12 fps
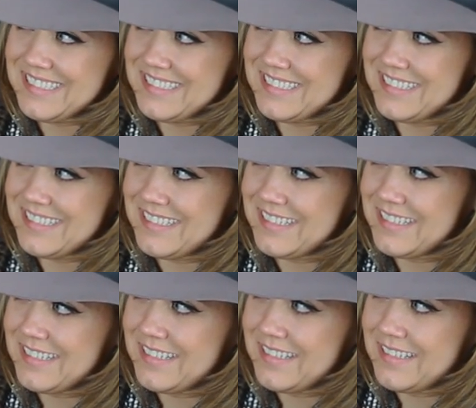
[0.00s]

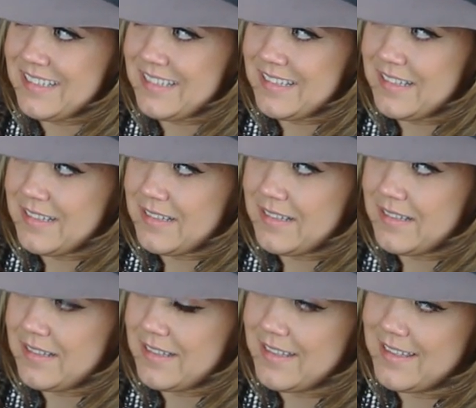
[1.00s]

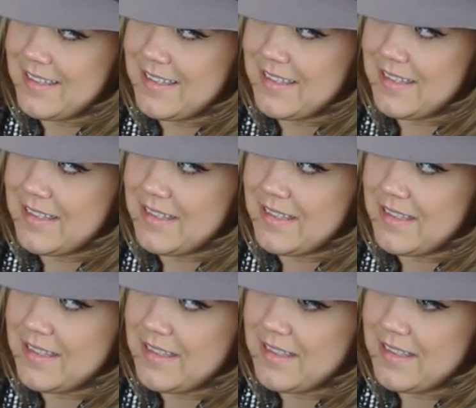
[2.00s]
No words are spoken by the person on screen.